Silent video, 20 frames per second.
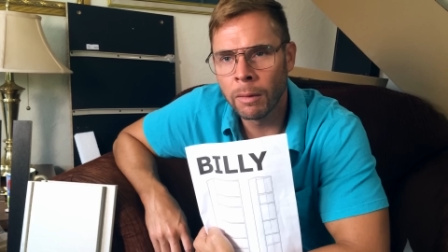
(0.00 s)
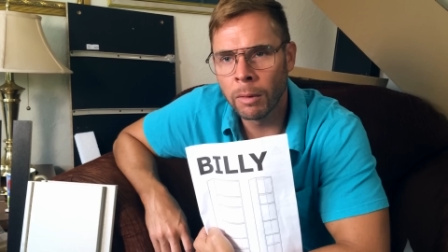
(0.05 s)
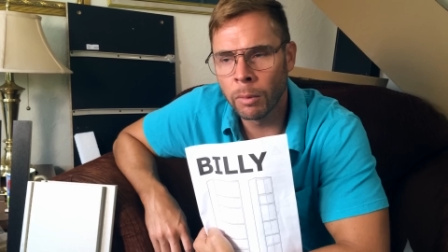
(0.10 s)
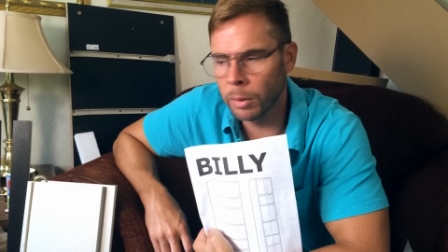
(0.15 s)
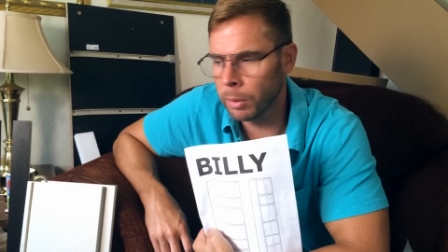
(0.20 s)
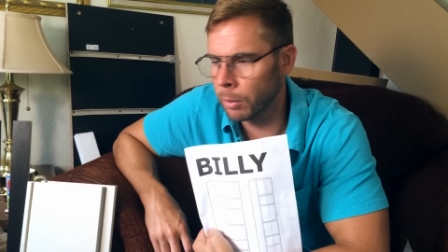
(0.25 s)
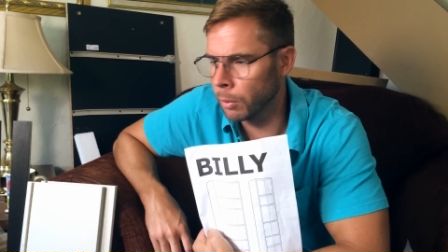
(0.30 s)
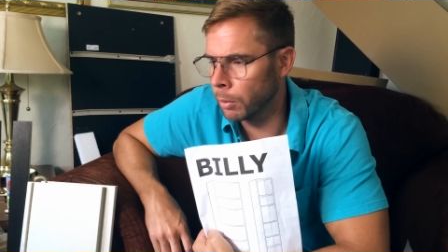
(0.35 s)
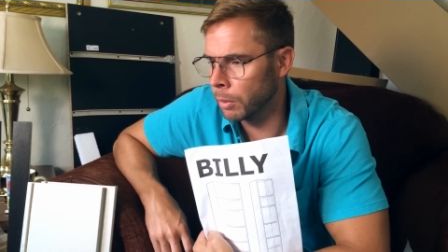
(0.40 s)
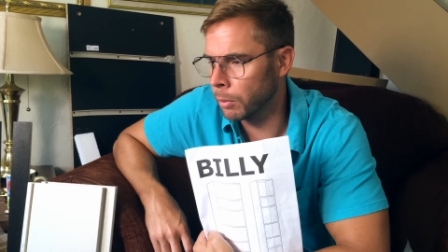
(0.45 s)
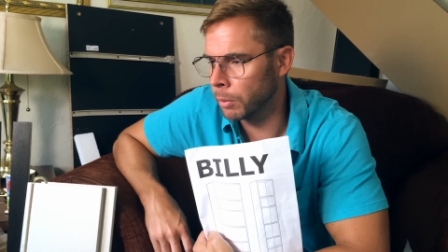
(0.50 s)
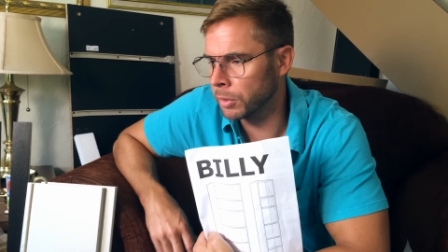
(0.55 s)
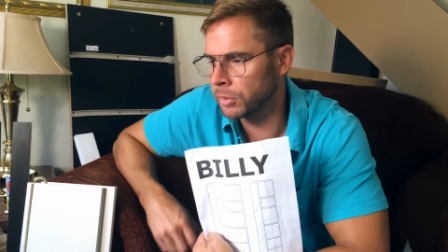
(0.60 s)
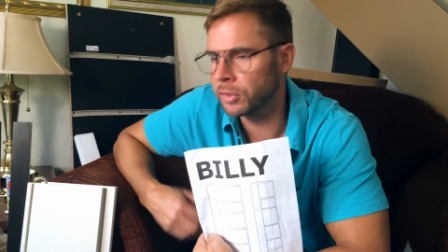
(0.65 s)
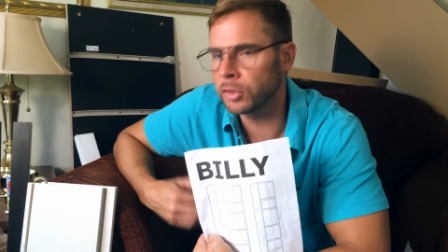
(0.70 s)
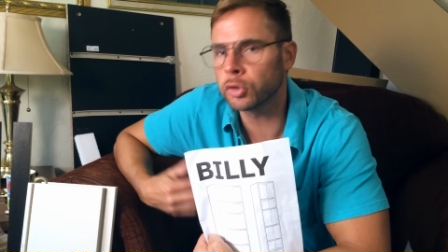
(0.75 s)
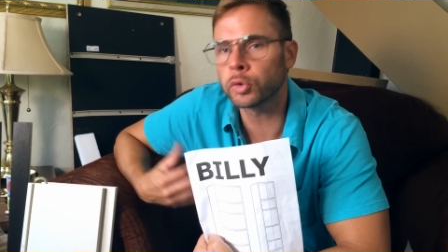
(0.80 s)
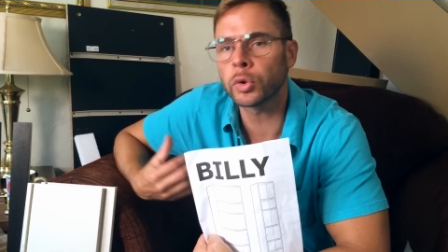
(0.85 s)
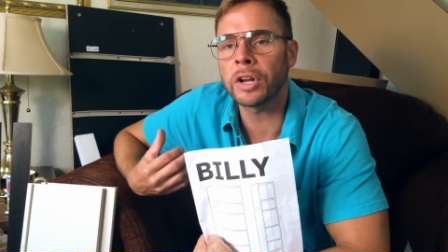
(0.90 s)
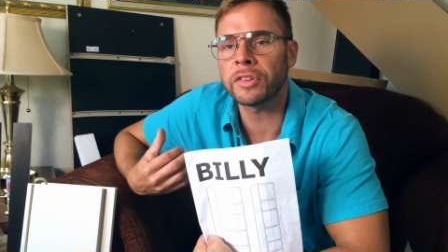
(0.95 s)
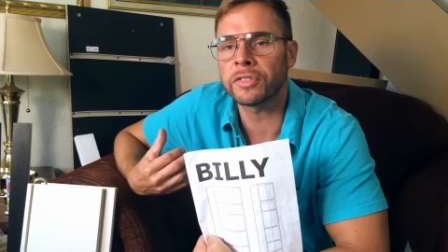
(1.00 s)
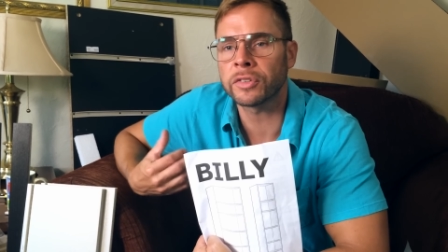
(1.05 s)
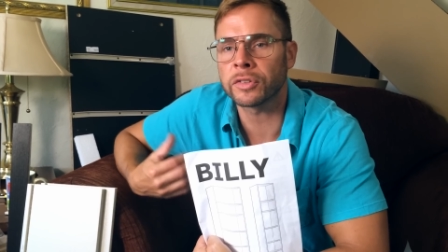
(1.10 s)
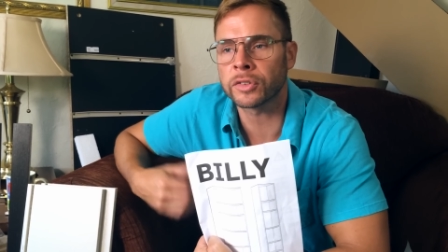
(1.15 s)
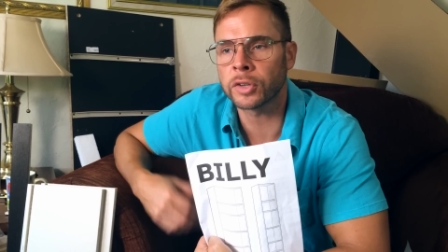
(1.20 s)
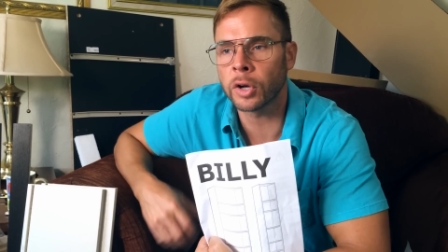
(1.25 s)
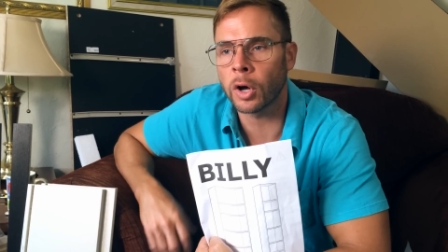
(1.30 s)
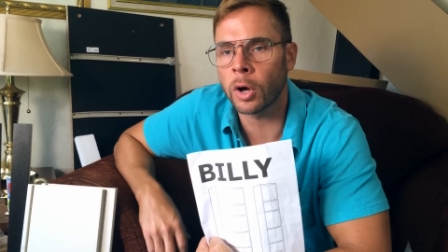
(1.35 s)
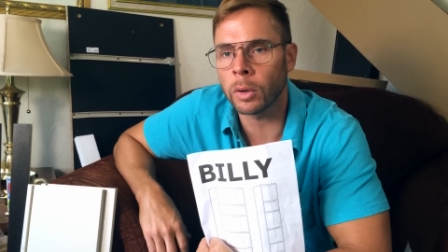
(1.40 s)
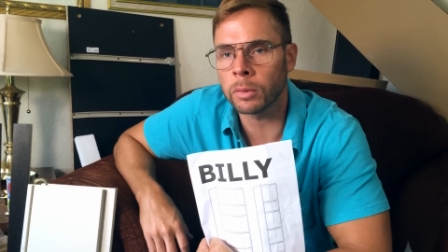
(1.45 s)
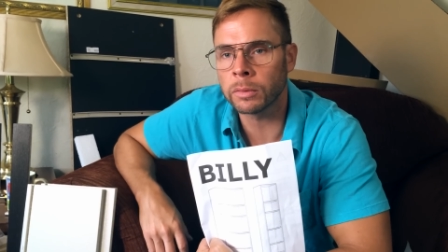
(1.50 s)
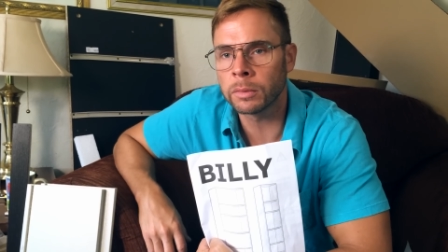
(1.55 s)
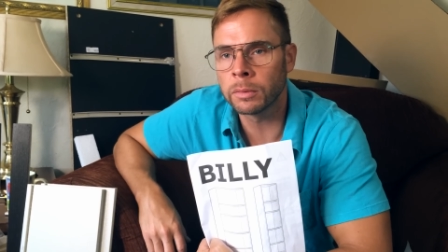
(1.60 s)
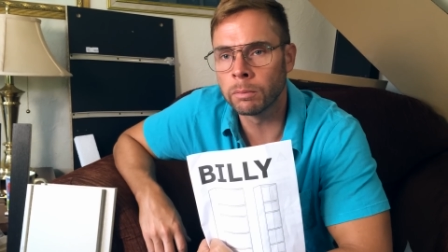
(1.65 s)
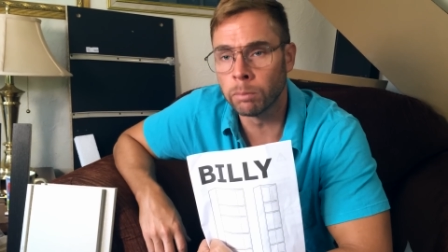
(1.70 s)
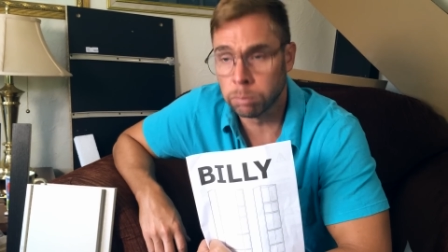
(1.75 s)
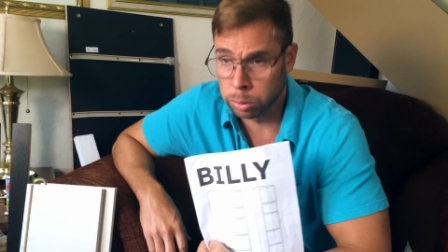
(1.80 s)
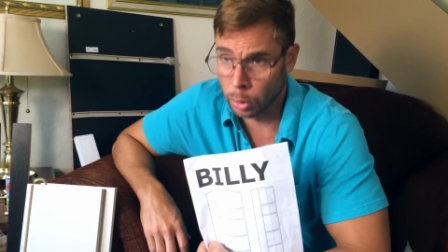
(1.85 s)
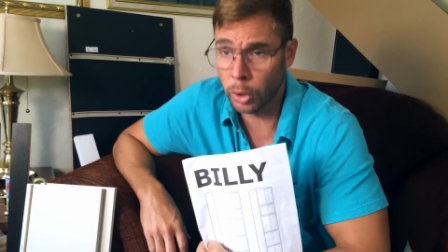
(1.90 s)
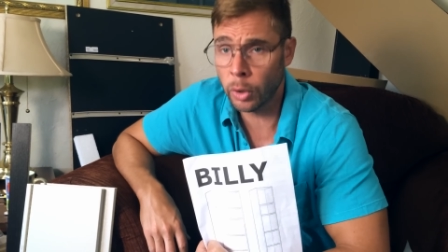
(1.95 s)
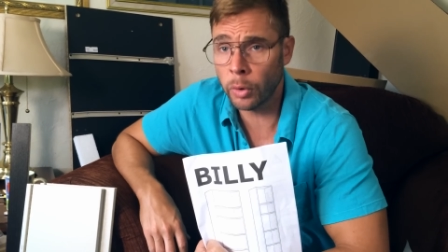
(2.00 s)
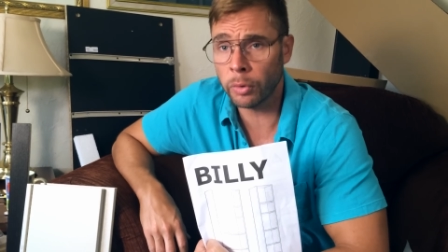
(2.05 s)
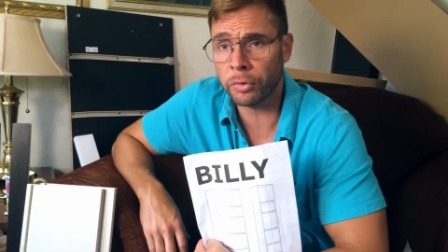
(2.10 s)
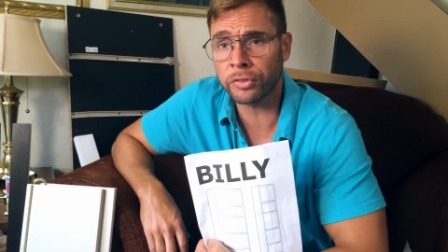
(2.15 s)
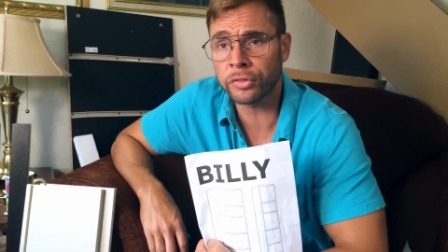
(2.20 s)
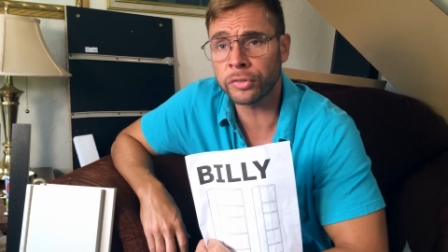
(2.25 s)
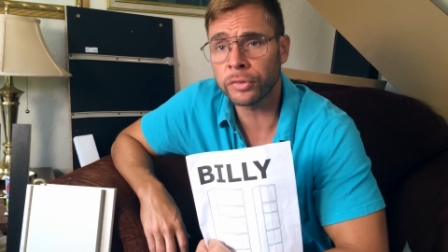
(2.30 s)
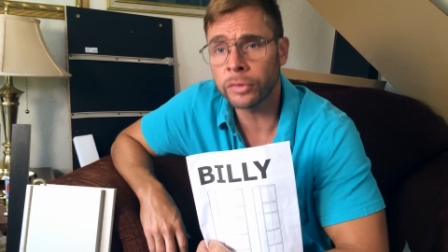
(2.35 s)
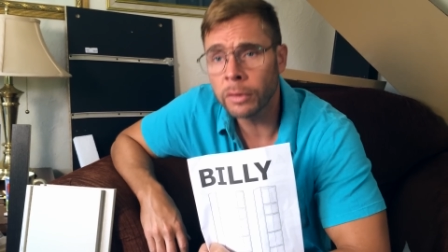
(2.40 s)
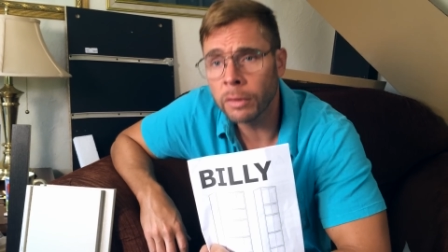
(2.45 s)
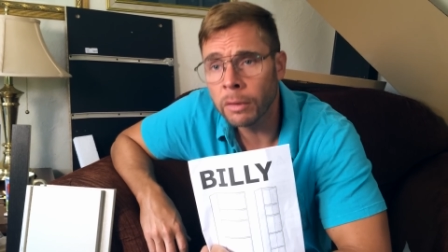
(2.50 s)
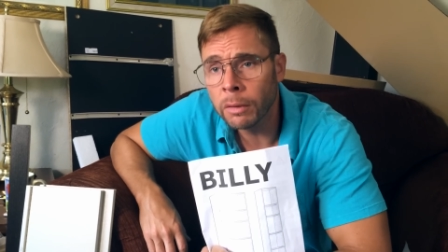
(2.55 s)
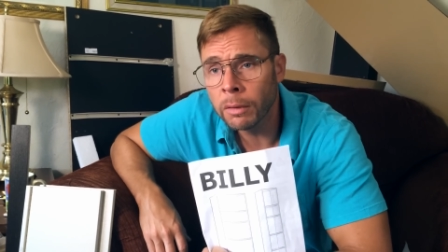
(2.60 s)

What, what, what's the dresser's called? Bruce.